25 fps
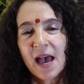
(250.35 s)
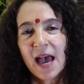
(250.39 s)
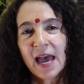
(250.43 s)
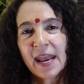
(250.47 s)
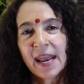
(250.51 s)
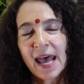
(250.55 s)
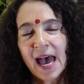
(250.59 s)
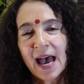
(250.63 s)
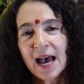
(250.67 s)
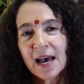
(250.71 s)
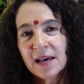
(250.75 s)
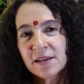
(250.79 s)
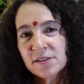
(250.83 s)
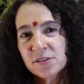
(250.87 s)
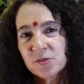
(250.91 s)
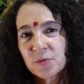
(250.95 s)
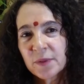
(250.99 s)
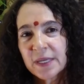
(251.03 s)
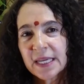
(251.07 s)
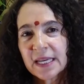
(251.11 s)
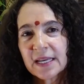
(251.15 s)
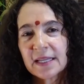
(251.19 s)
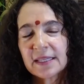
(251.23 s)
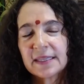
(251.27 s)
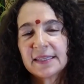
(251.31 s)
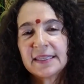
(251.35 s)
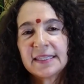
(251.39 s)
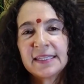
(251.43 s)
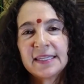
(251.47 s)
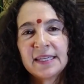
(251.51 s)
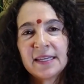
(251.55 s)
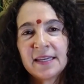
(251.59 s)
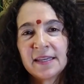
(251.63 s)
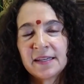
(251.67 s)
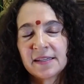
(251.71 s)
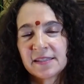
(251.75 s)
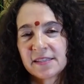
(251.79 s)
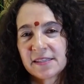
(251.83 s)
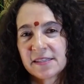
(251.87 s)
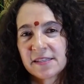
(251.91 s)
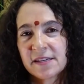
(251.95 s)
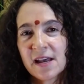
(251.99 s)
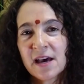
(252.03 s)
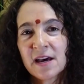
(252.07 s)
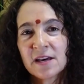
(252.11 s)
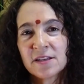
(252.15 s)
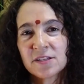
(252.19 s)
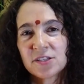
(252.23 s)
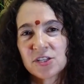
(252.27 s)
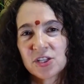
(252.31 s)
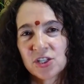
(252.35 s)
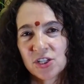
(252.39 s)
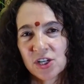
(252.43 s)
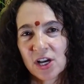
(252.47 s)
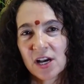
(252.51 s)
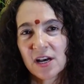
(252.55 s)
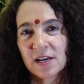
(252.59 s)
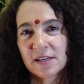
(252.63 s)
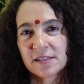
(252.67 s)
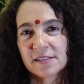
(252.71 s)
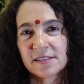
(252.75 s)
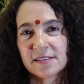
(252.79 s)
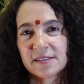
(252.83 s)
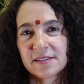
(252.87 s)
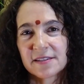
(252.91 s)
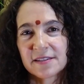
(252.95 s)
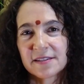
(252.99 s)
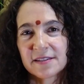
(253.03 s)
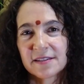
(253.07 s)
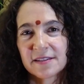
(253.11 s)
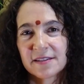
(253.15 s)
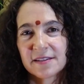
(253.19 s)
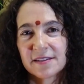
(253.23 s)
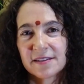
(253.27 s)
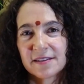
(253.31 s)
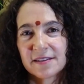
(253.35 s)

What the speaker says: And as we clean, it's not just